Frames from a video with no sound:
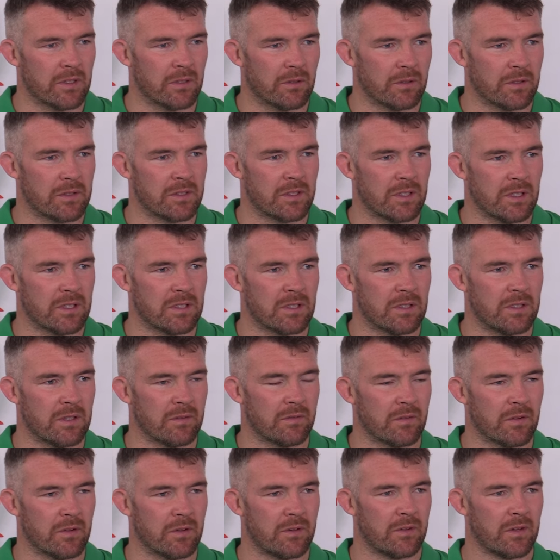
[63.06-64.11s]
You know, it's a
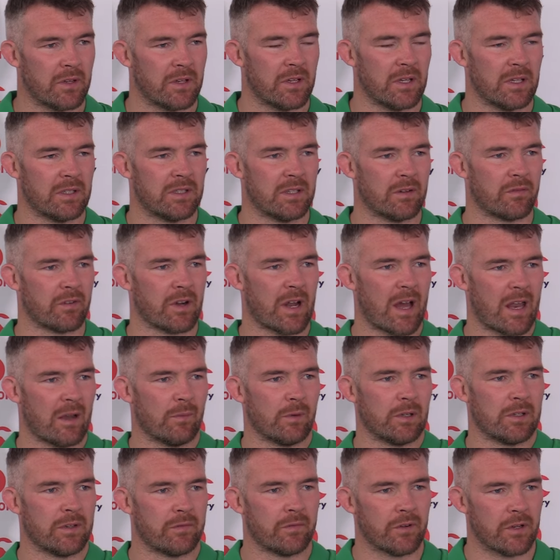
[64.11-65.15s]
different
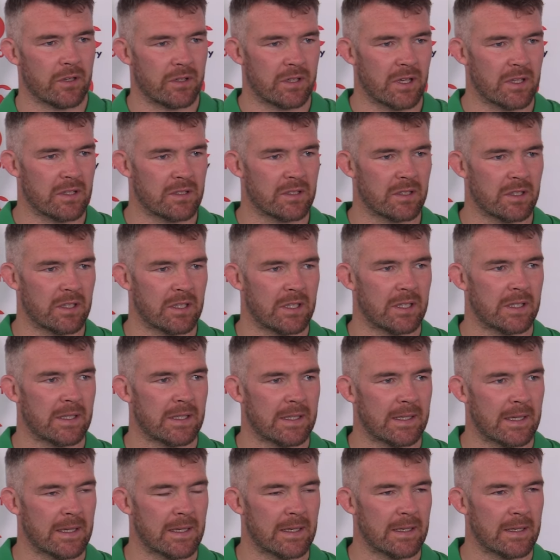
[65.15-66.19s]
animal, different intensity,
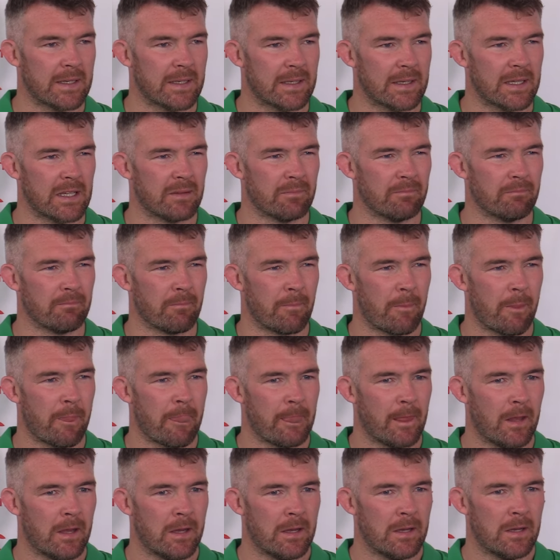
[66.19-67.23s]
and
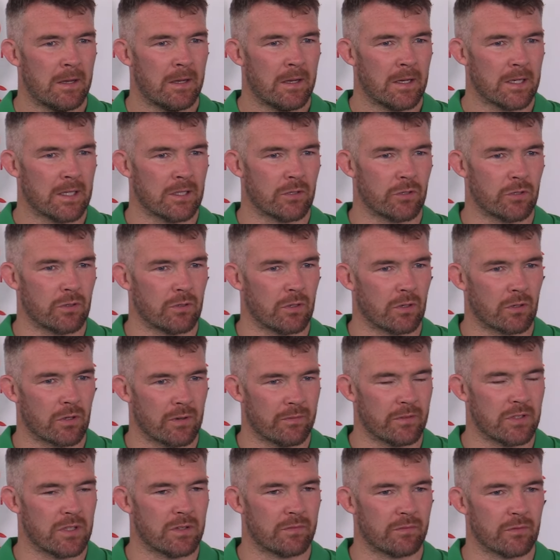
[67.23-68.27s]
you're going to
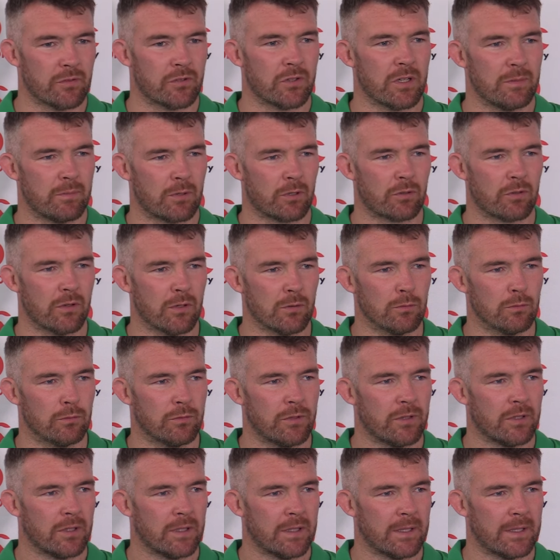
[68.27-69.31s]
have a different type of crowd.
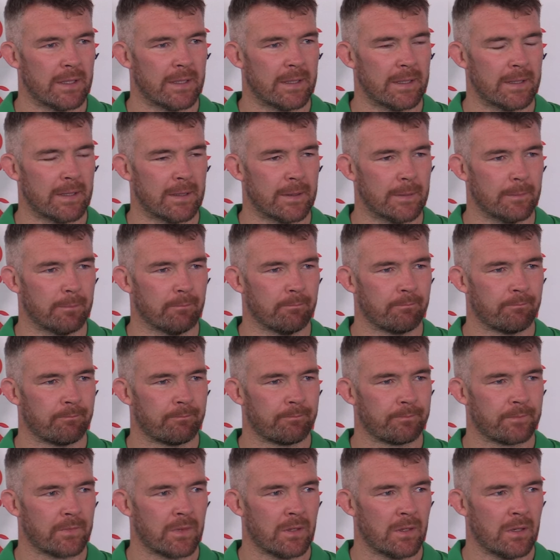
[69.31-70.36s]

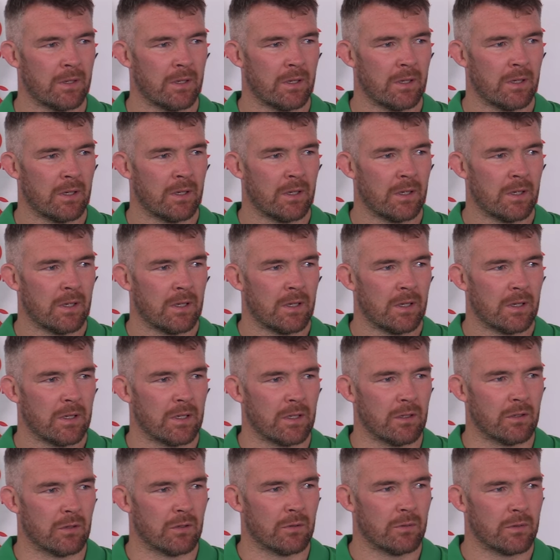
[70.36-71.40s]

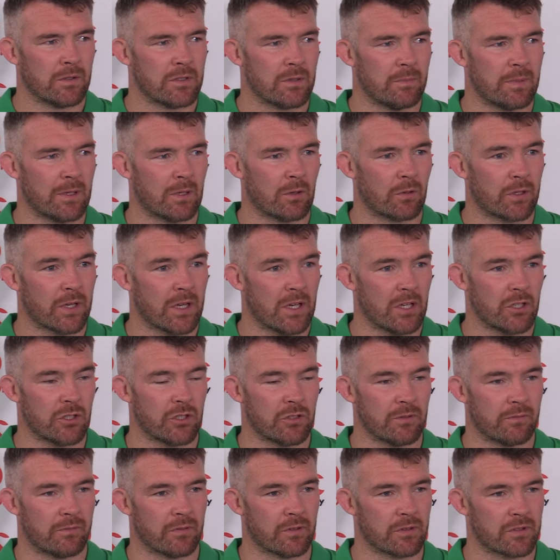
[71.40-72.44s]
It's a big
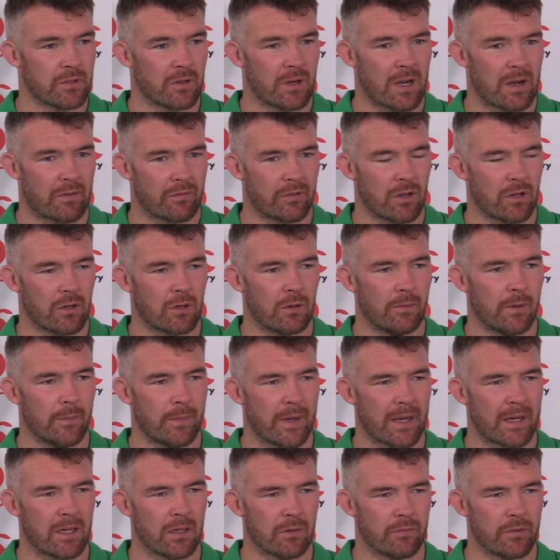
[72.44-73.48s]
occasion for South Africa coming
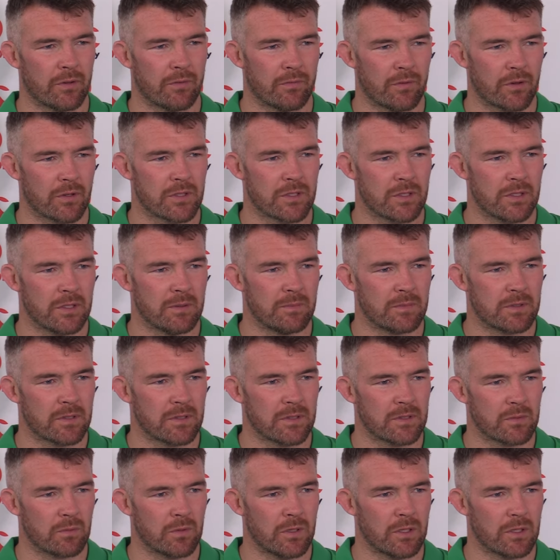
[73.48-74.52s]
back here for the first time
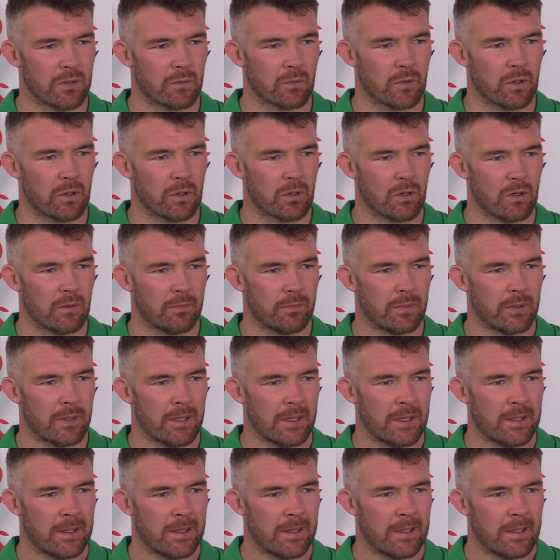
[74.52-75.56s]
since winning the World Cup,
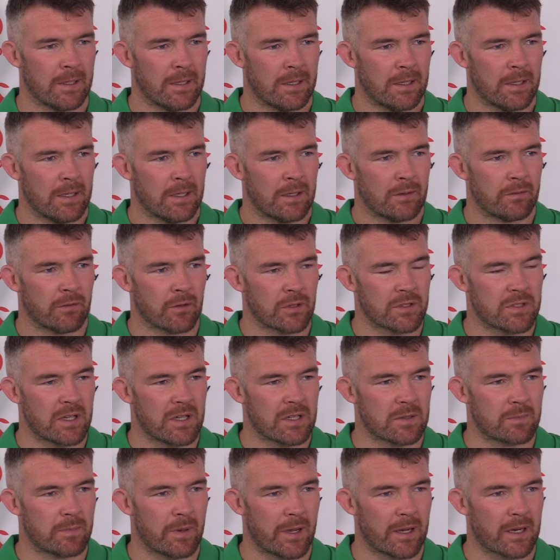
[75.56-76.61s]
first
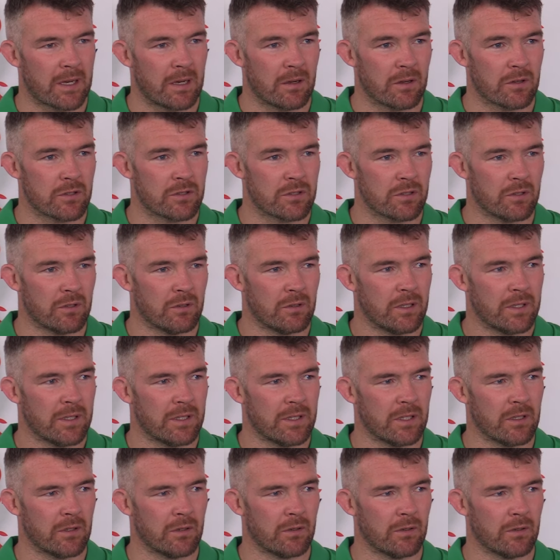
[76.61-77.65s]
test back here. So
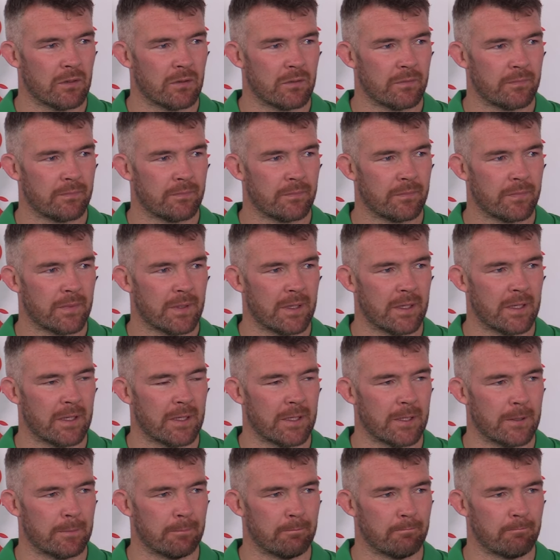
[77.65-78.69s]

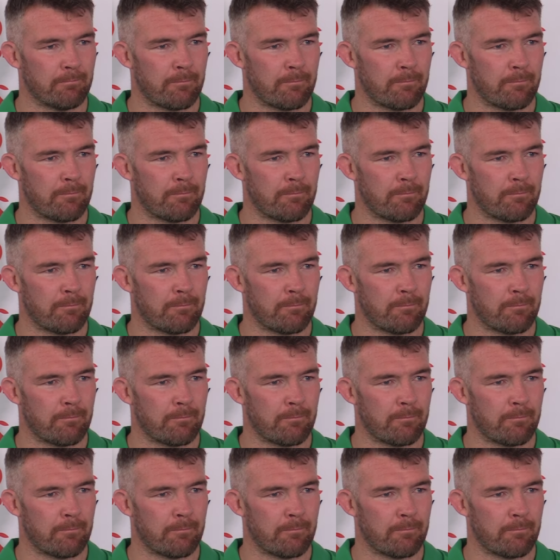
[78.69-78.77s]
I'd